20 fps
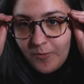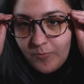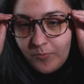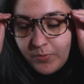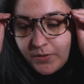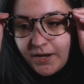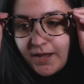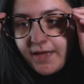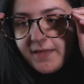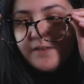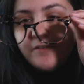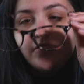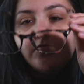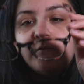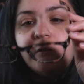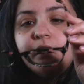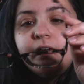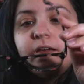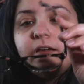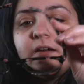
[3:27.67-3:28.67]
but I do
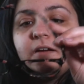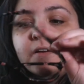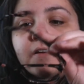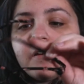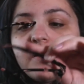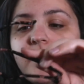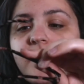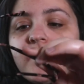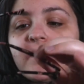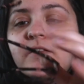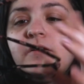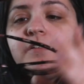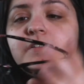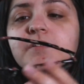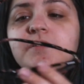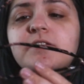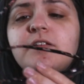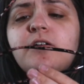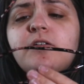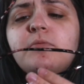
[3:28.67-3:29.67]
not care. It looks
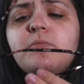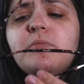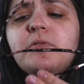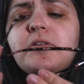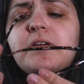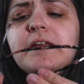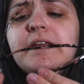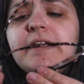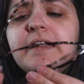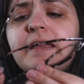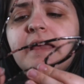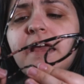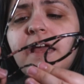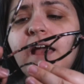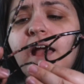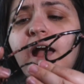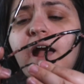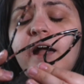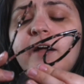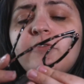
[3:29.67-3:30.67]
so pretty.
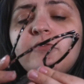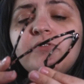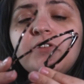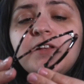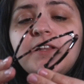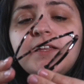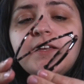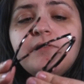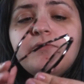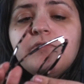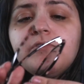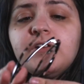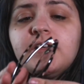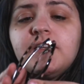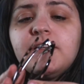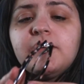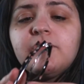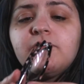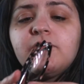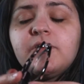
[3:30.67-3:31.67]
I really,
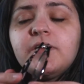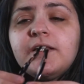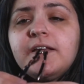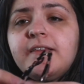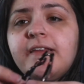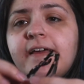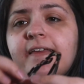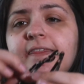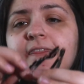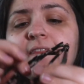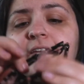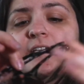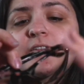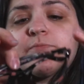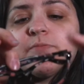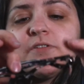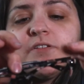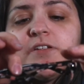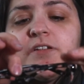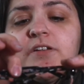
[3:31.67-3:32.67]
really, really like this
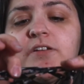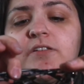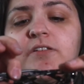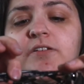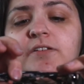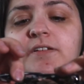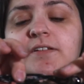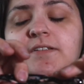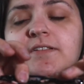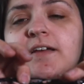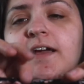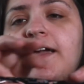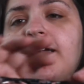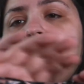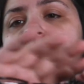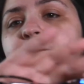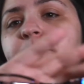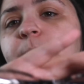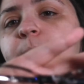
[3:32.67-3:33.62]
particular design